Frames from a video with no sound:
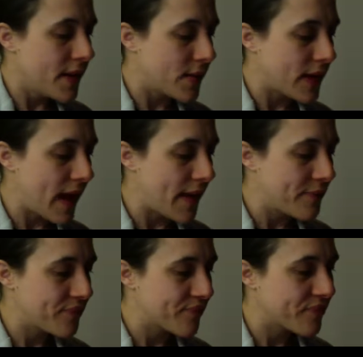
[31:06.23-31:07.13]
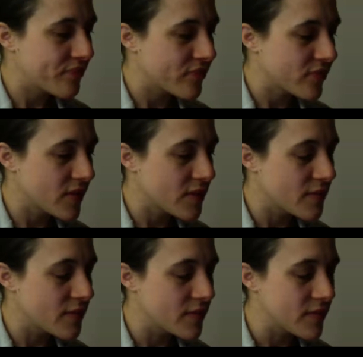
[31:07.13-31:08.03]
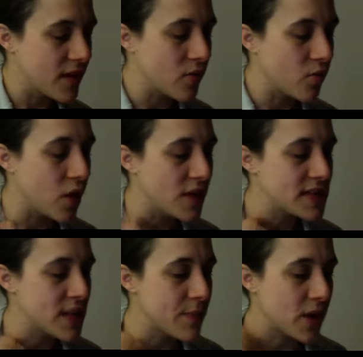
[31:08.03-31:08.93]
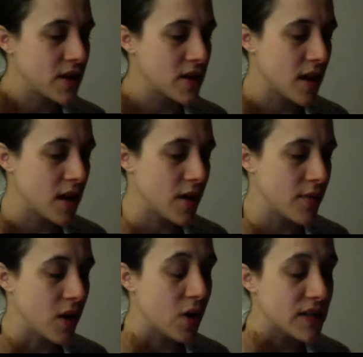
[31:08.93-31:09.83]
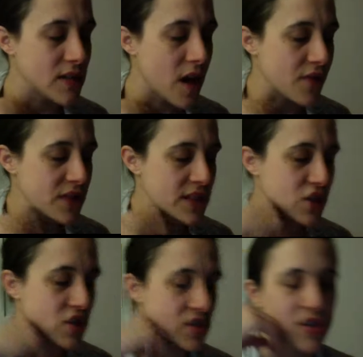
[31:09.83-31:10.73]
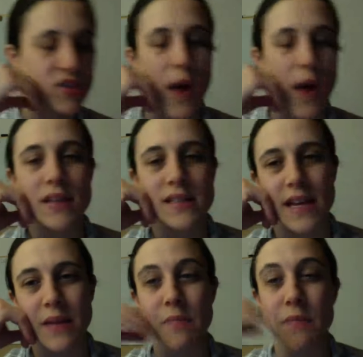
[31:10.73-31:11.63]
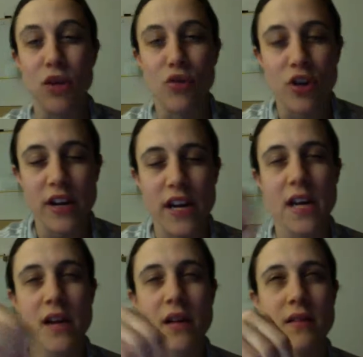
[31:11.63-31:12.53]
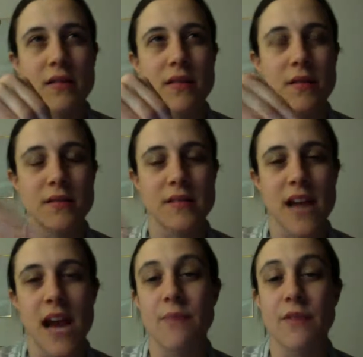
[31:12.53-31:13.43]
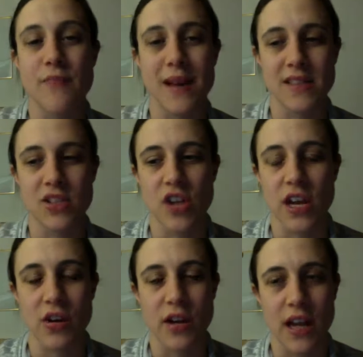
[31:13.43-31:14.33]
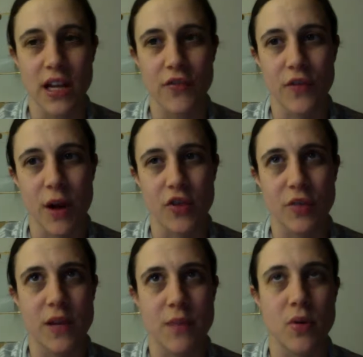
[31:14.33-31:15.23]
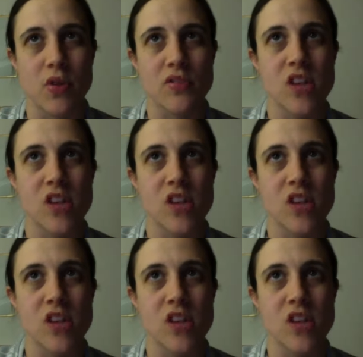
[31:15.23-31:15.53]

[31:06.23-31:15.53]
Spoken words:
Okay. One tip on these conversations as well is like mirroring the type of message that you're getting from other people.